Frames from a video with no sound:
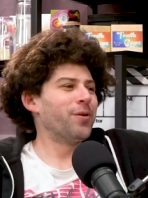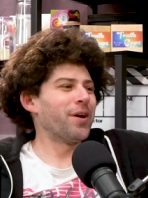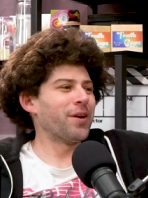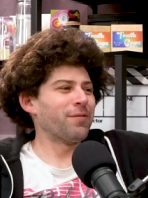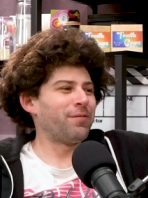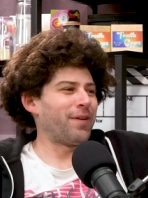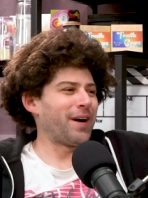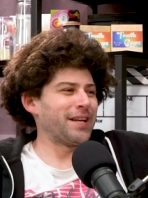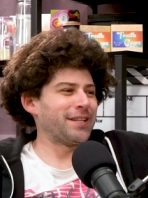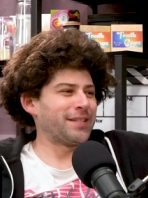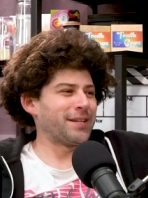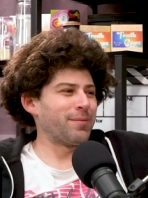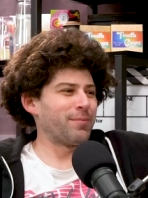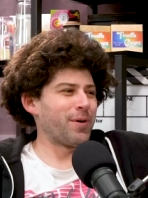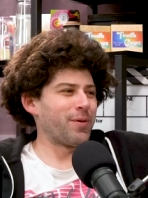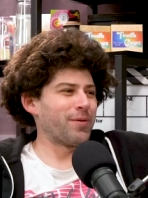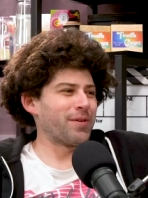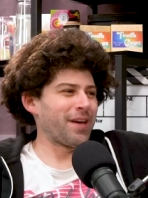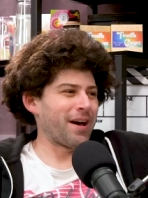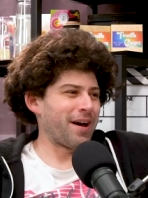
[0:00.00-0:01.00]
want to fight
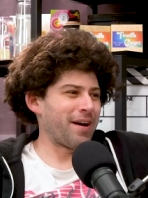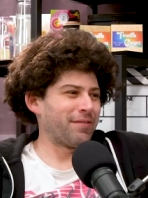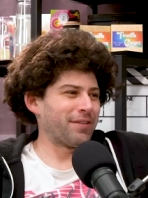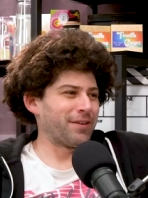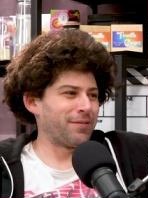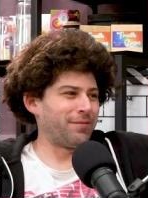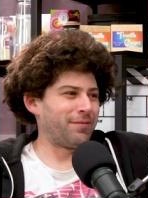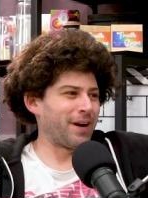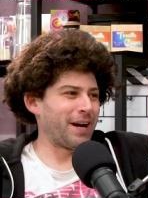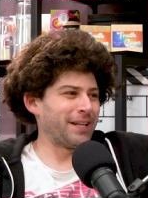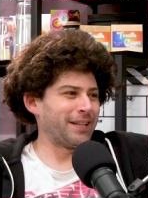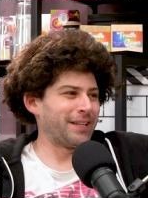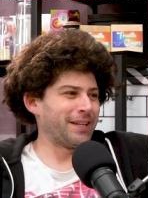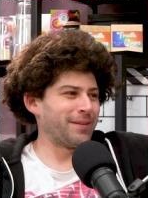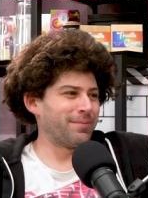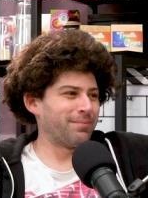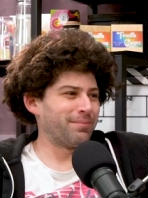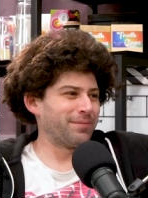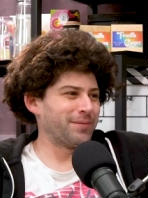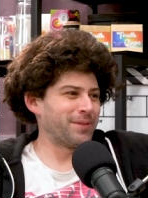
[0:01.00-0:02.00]
someone without having to fight
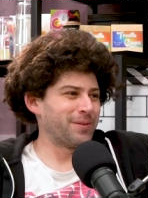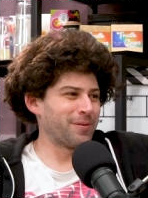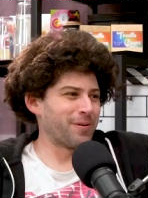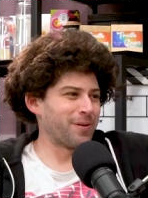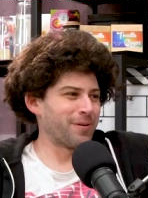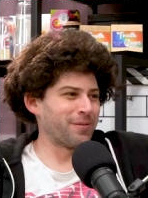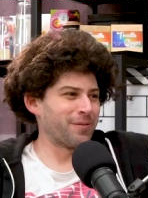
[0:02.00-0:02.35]
them, sort